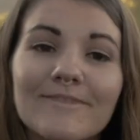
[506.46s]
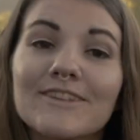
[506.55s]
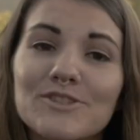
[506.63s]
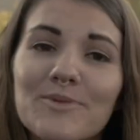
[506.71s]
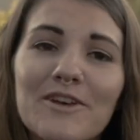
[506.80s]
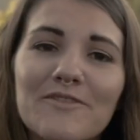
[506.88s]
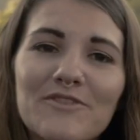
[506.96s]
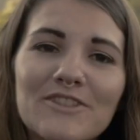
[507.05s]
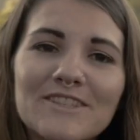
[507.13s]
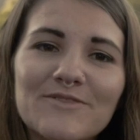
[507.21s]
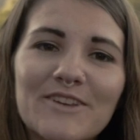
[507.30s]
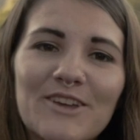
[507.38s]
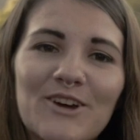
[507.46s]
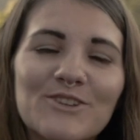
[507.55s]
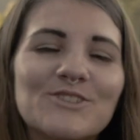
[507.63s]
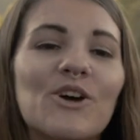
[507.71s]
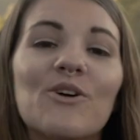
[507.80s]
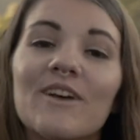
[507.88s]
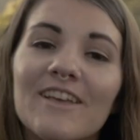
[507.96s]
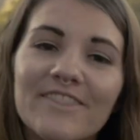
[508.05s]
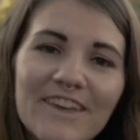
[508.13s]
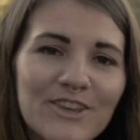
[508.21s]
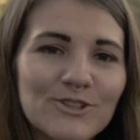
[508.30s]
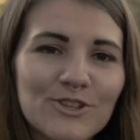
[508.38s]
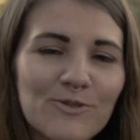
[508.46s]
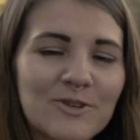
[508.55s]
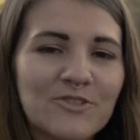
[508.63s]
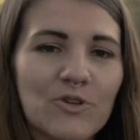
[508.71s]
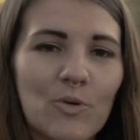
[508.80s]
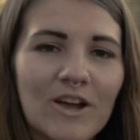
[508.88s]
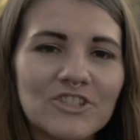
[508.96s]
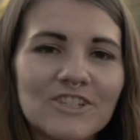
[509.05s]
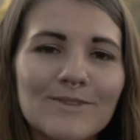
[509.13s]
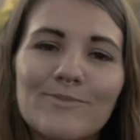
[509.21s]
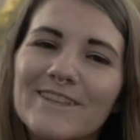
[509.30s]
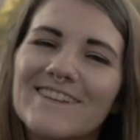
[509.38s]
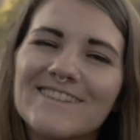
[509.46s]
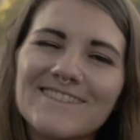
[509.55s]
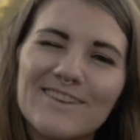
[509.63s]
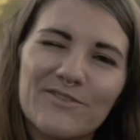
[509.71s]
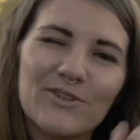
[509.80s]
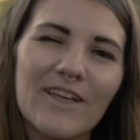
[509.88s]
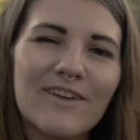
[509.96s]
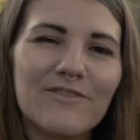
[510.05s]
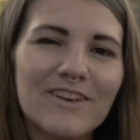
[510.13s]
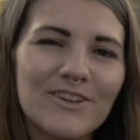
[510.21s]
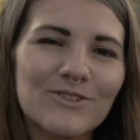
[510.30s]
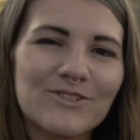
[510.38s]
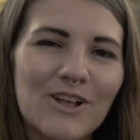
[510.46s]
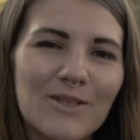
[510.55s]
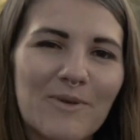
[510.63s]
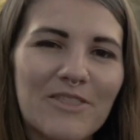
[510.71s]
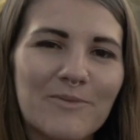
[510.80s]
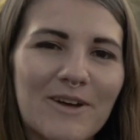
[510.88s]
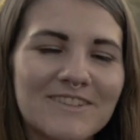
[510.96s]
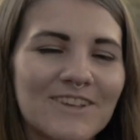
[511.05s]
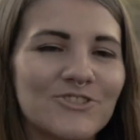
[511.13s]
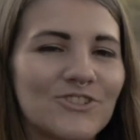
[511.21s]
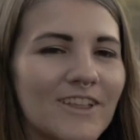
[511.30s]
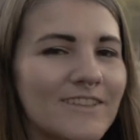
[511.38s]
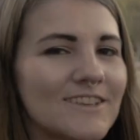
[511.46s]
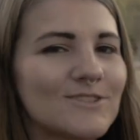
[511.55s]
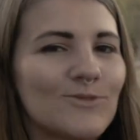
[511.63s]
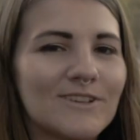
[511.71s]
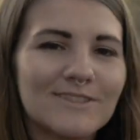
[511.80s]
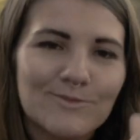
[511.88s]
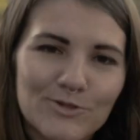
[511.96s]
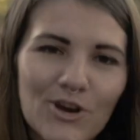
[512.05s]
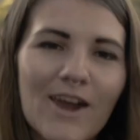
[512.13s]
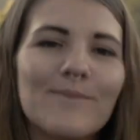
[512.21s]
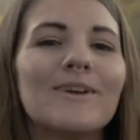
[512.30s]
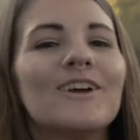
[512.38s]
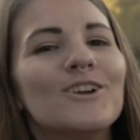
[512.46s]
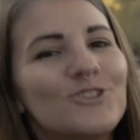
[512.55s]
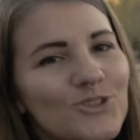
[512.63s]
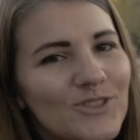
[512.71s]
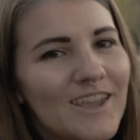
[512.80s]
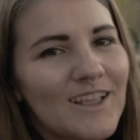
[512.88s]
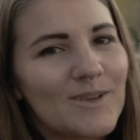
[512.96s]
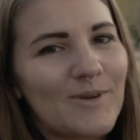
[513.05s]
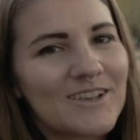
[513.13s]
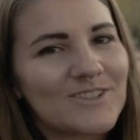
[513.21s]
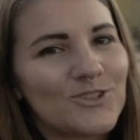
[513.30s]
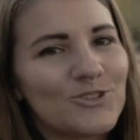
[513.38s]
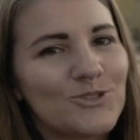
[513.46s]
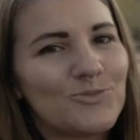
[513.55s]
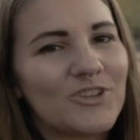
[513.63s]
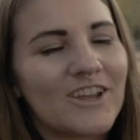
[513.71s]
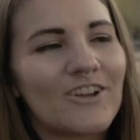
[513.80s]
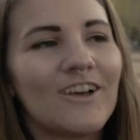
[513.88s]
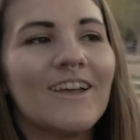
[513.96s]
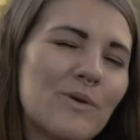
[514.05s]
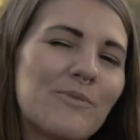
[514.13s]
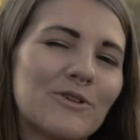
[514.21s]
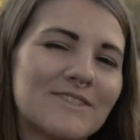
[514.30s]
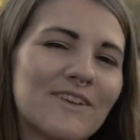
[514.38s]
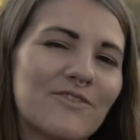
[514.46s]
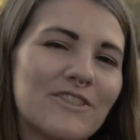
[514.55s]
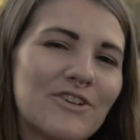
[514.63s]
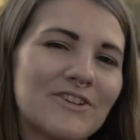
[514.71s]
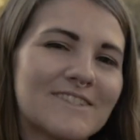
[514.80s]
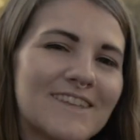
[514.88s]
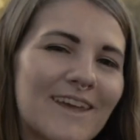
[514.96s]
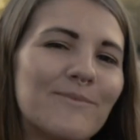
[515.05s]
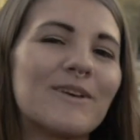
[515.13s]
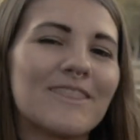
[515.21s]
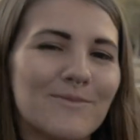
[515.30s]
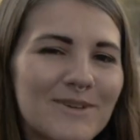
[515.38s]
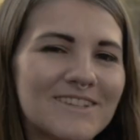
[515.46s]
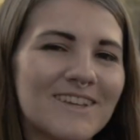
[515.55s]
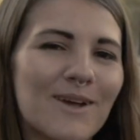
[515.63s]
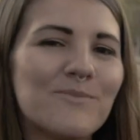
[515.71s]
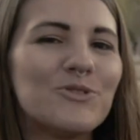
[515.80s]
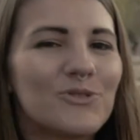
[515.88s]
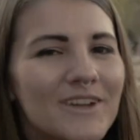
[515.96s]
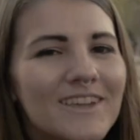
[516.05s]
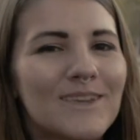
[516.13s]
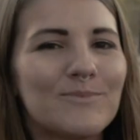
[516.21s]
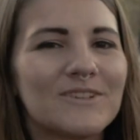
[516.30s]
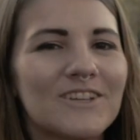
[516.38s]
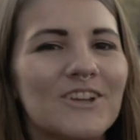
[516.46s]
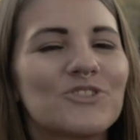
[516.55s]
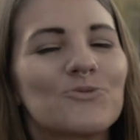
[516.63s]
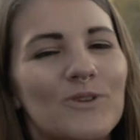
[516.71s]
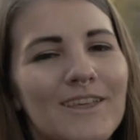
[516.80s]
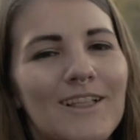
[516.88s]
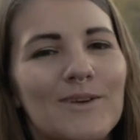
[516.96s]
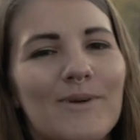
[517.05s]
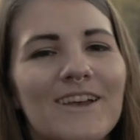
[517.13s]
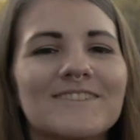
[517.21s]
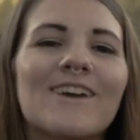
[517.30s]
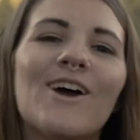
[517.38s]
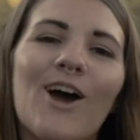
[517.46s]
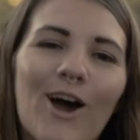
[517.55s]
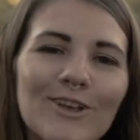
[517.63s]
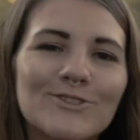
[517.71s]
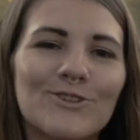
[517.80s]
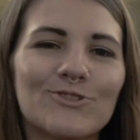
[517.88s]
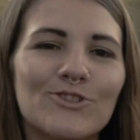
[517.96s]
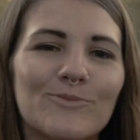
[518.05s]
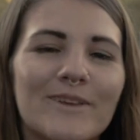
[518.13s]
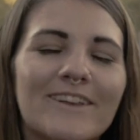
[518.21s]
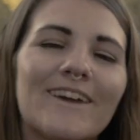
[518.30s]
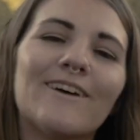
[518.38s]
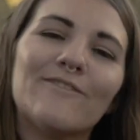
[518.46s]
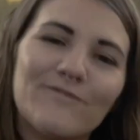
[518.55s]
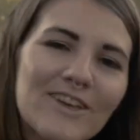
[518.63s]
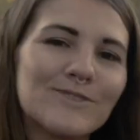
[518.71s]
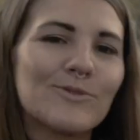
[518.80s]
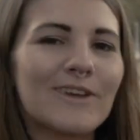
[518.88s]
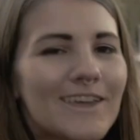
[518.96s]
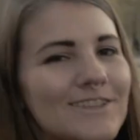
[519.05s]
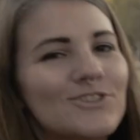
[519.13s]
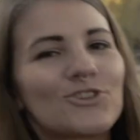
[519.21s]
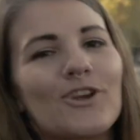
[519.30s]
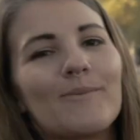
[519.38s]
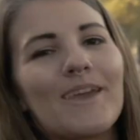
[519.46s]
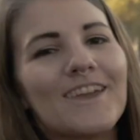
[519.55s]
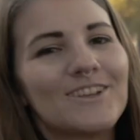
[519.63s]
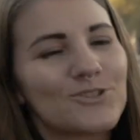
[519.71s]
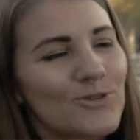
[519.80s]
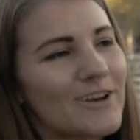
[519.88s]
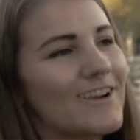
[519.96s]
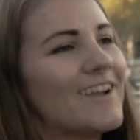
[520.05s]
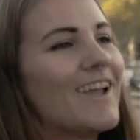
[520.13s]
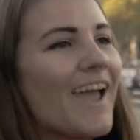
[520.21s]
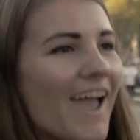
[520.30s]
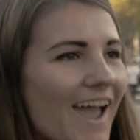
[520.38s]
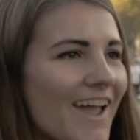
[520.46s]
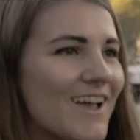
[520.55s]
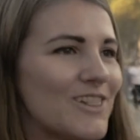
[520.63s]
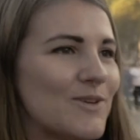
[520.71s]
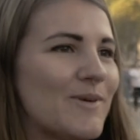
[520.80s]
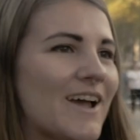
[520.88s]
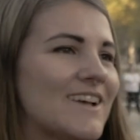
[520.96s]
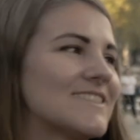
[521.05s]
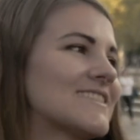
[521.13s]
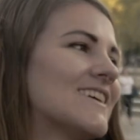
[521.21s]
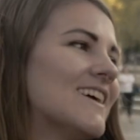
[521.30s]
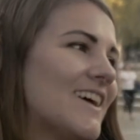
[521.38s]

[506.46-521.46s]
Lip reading: that's about it for this video. So thank you so much for watching. Please, if you like videos all about the Basque Country like this one, subscribe to the Hello Basque YouTube channel. We post every Thursday, but in the meantime, you can keep in touch with Hello Basque on social media, Facebook, Instagram, and Twitter at Hello Basque.